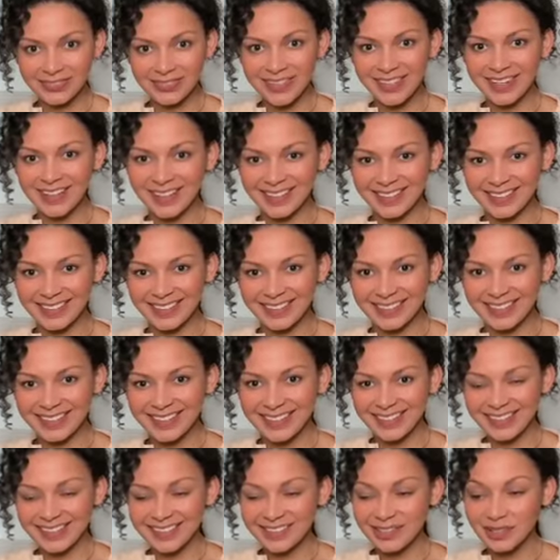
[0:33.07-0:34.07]
Aye,
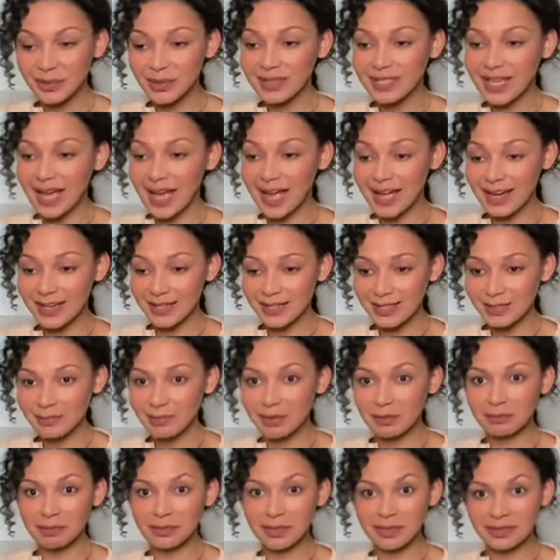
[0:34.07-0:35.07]
though his hands
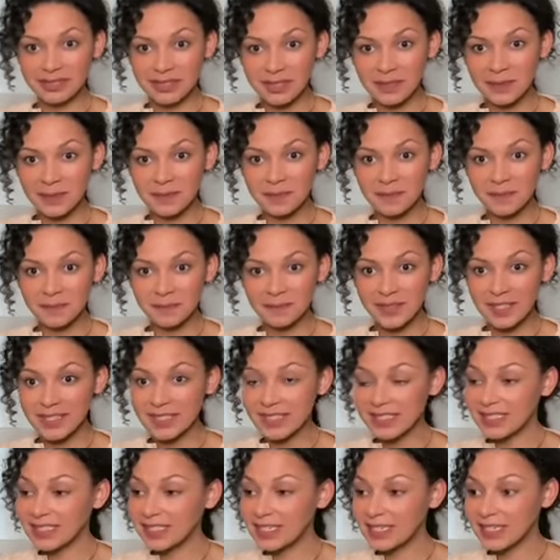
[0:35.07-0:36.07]
were bloody and
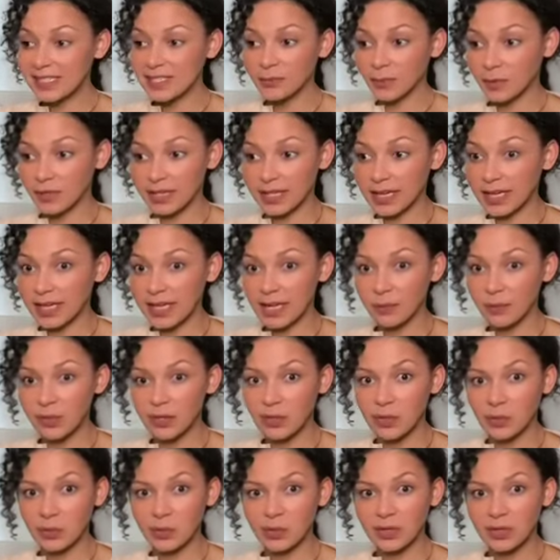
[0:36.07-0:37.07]
his knees were gay with
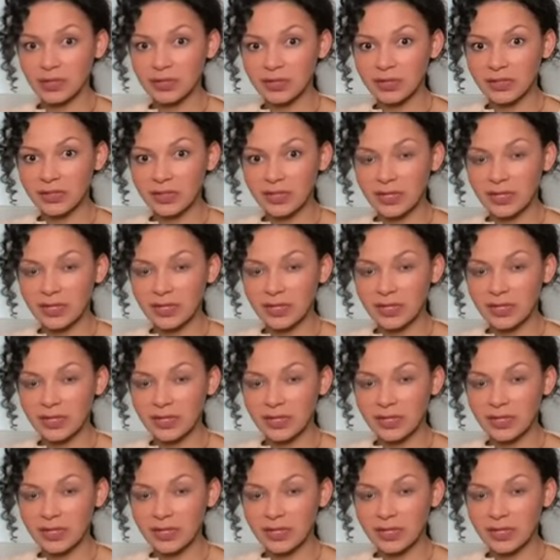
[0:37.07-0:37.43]
gore,